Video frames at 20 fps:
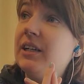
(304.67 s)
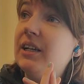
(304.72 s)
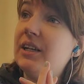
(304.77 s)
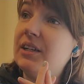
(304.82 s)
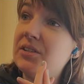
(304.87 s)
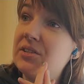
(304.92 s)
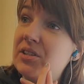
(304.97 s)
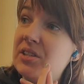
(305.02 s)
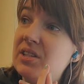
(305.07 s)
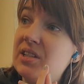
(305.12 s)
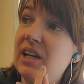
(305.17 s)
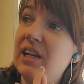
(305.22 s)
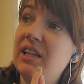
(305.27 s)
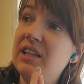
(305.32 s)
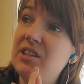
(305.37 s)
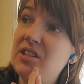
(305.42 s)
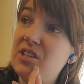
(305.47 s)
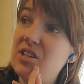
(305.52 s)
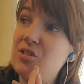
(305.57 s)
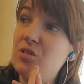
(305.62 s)
Because the
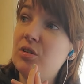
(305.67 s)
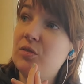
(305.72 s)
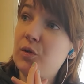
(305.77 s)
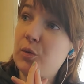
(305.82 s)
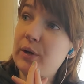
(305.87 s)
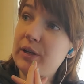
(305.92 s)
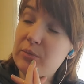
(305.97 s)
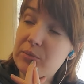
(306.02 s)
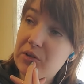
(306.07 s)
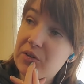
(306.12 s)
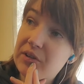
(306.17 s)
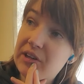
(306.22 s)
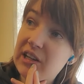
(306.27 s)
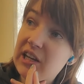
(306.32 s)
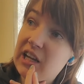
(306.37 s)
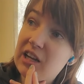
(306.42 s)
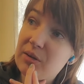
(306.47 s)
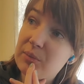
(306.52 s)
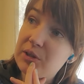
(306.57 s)
silence is overwhelming right now,